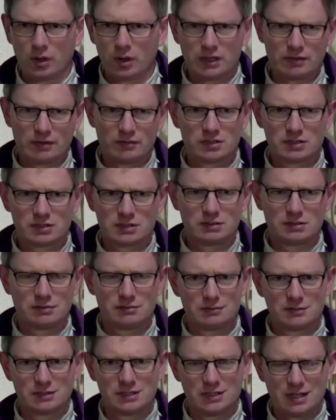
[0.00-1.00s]
give us
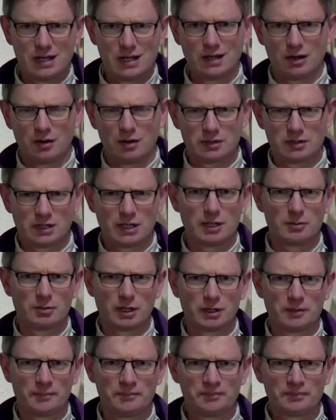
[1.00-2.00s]
today our daily bread?
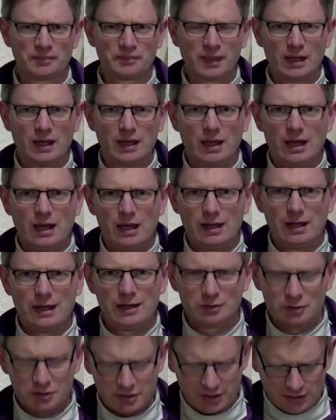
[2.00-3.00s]

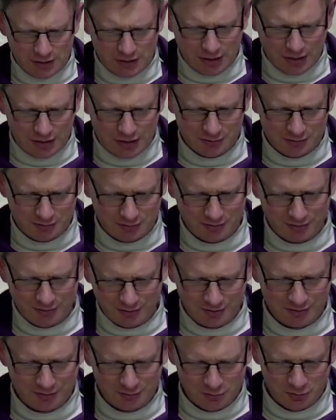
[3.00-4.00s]
Interestingly and
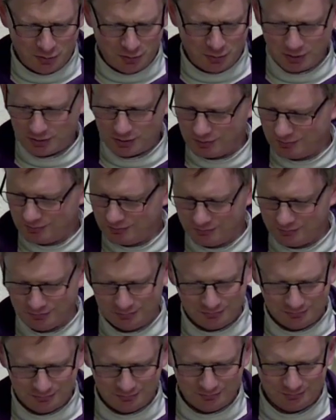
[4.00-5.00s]
somewhat,
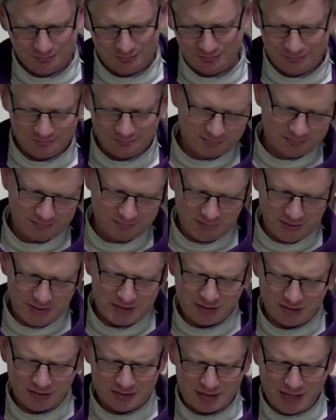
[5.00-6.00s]
these kind of
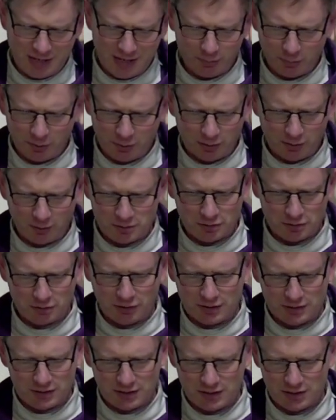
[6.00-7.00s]
things happen when it comes to
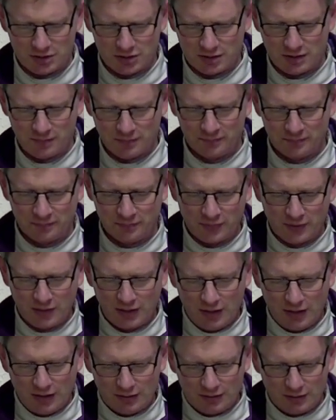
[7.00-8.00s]
translations.
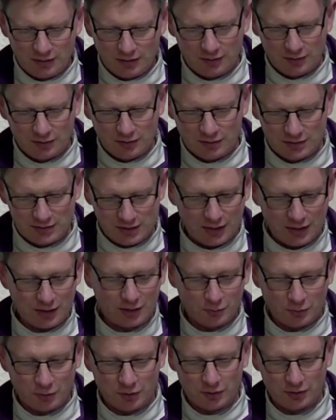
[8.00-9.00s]
The, the second
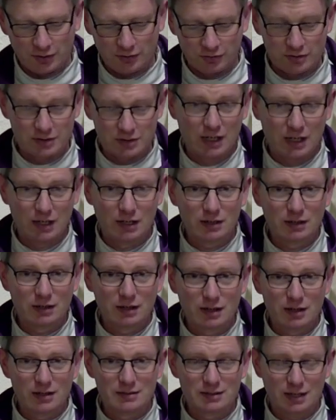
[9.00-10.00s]
word there for daily
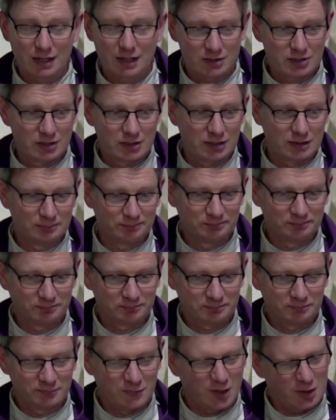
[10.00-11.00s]
is actually
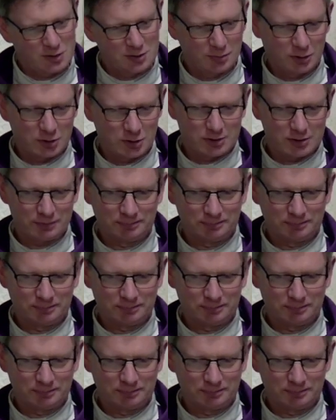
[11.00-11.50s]
not so much